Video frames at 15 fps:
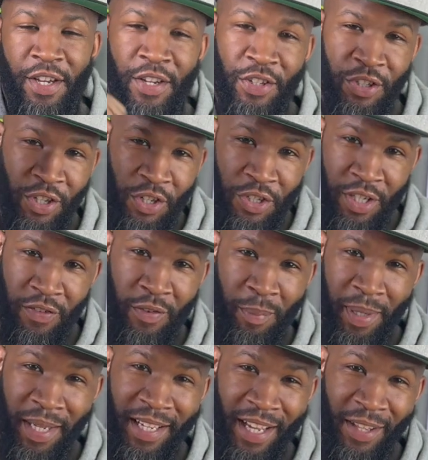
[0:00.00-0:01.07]
Cheers,
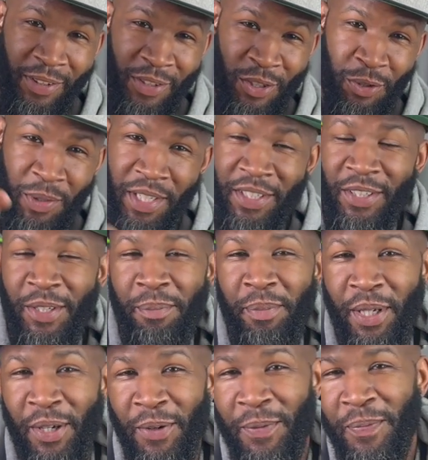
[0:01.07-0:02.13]
everybody out there drinking good
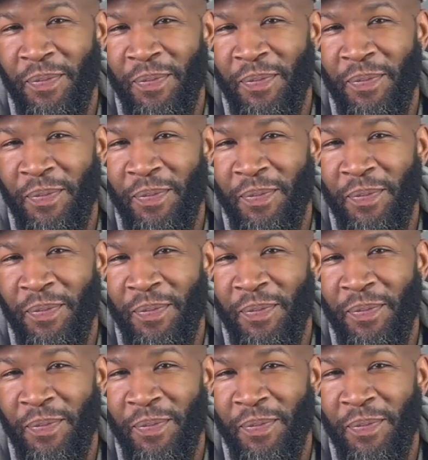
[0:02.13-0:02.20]
beer.